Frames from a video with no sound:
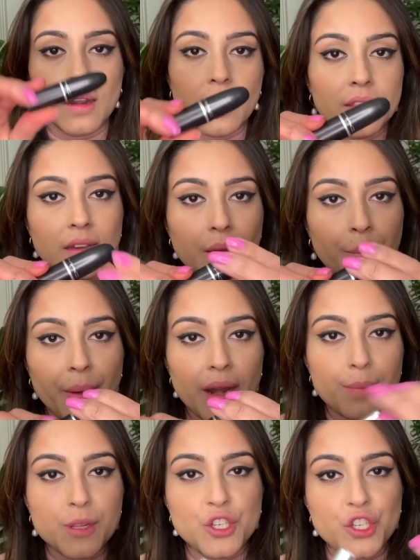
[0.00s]
Another
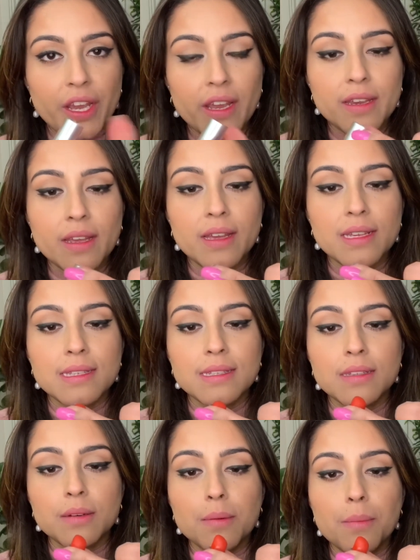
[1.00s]
comparable shade is
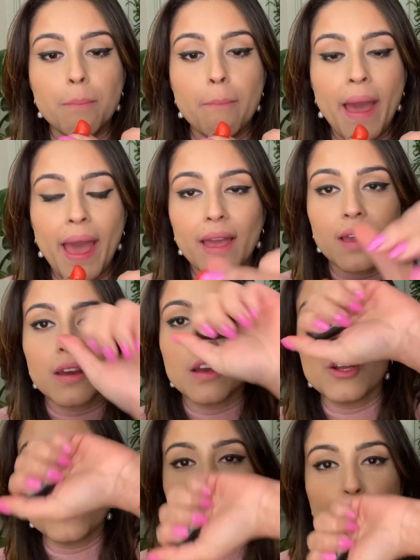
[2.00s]
the MAC
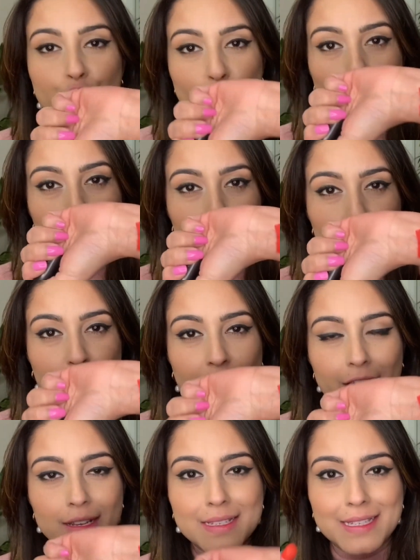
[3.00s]
Chaud
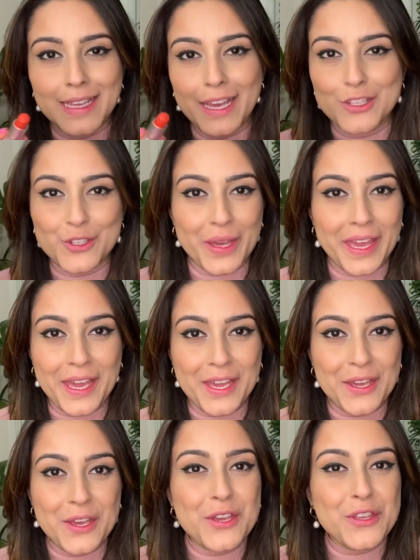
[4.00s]
shade,
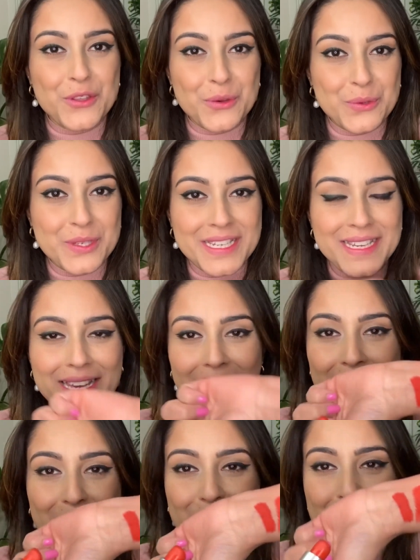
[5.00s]
C-H-A-U-D.
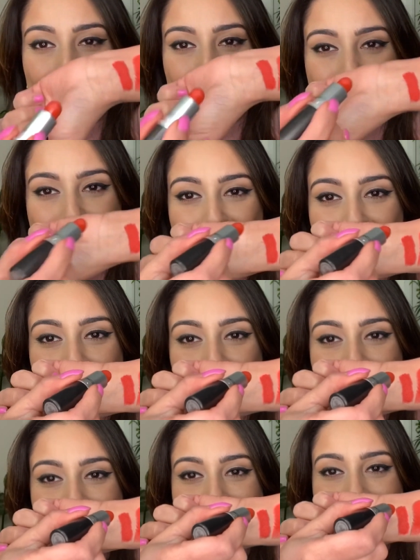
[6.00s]
I don't know how to
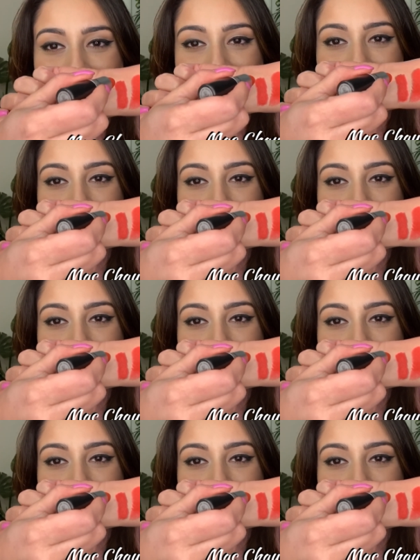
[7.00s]
pronounce it.